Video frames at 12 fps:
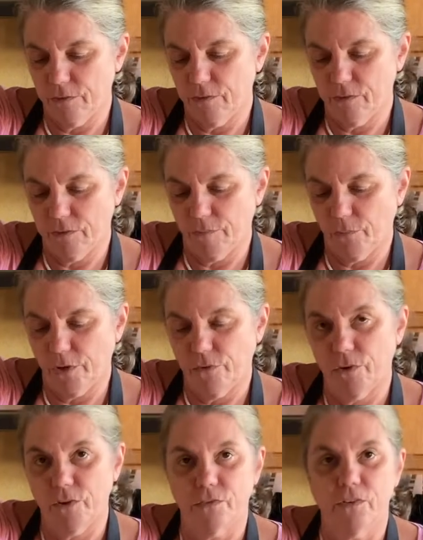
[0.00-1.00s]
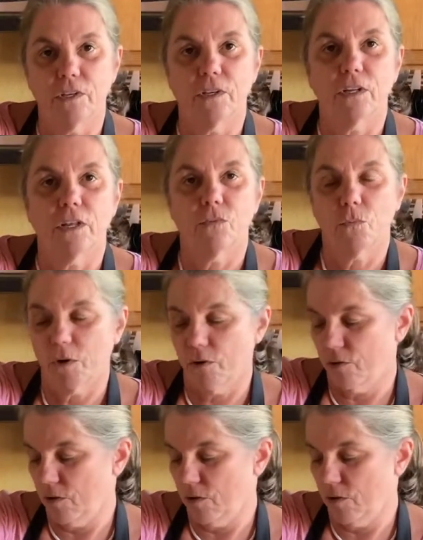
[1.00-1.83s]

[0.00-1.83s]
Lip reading: some weird reason. It's weird.